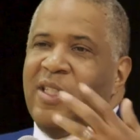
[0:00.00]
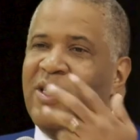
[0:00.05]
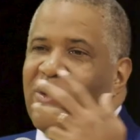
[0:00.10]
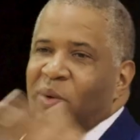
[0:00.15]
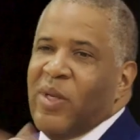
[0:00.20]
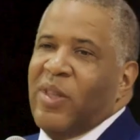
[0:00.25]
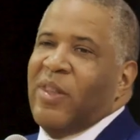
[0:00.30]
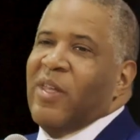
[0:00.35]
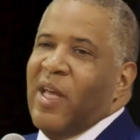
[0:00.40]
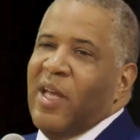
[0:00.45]

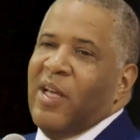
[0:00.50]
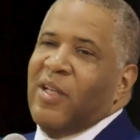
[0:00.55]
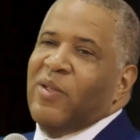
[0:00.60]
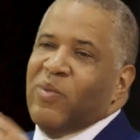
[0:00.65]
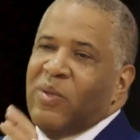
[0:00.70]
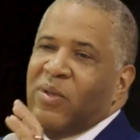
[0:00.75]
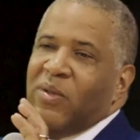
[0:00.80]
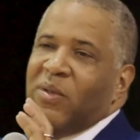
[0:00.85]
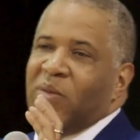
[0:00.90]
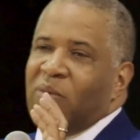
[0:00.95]
three
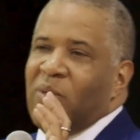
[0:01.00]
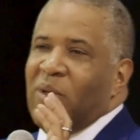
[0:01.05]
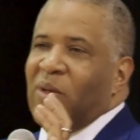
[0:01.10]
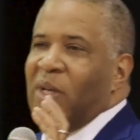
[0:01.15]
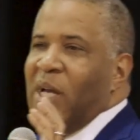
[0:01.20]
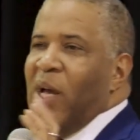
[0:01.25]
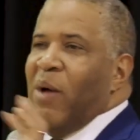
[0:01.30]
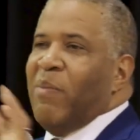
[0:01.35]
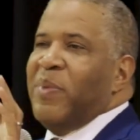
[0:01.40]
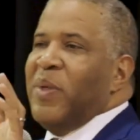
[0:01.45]
things will, will
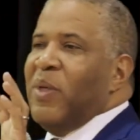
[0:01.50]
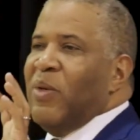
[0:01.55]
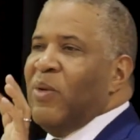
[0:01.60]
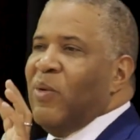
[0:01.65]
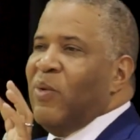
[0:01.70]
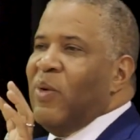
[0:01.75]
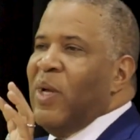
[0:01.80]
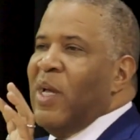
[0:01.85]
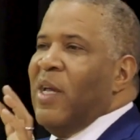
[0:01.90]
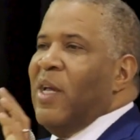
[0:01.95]
help
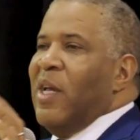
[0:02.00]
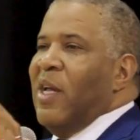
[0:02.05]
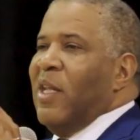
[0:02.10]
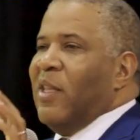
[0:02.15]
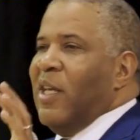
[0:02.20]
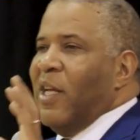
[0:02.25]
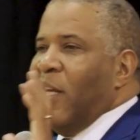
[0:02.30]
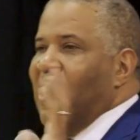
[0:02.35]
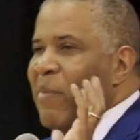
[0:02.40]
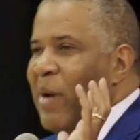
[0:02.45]
you in
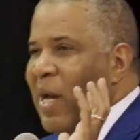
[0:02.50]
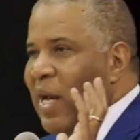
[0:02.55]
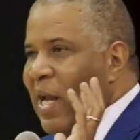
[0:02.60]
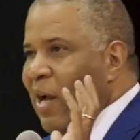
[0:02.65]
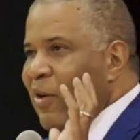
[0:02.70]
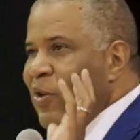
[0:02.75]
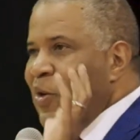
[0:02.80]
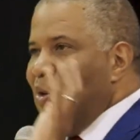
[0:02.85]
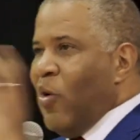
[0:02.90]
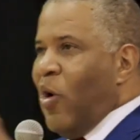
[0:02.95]
thinking about
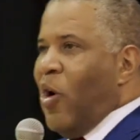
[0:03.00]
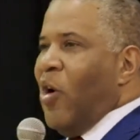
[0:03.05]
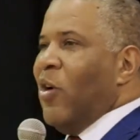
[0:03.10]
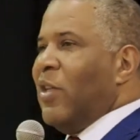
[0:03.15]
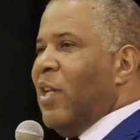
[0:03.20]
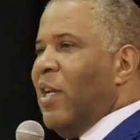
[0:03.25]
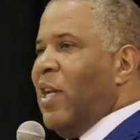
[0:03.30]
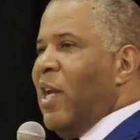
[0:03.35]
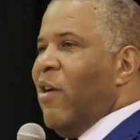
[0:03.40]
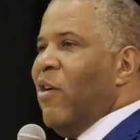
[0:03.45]
how you
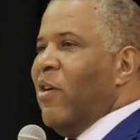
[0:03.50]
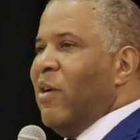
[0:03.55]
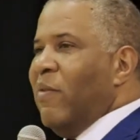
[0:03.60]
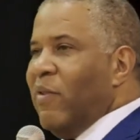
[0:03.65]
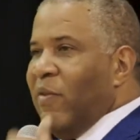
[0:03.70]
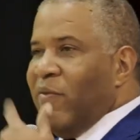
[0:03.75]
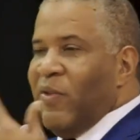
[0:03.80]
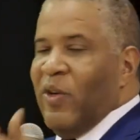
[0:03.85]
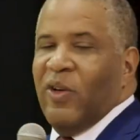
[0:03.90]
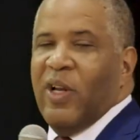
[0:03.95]
arc the
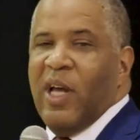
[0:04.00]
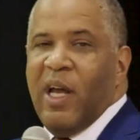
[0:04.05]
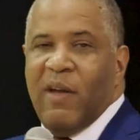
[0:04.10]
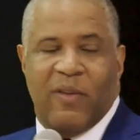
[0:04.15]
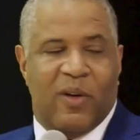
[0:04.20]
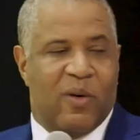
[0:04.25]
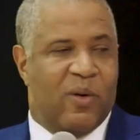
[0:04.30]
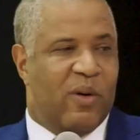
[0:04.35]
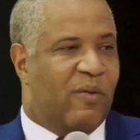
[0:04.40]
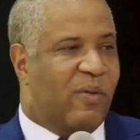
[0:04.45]
narrative of your
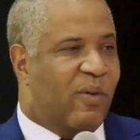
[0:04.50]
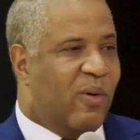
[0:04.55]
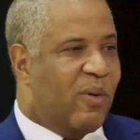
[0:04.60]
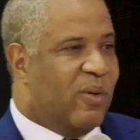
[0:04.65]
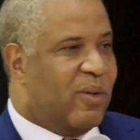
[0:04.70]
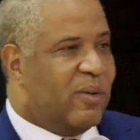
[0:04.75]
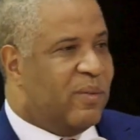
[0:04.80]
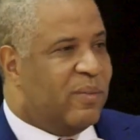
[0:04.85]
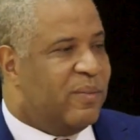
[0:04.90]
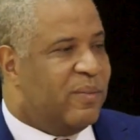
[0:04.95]
life going forward.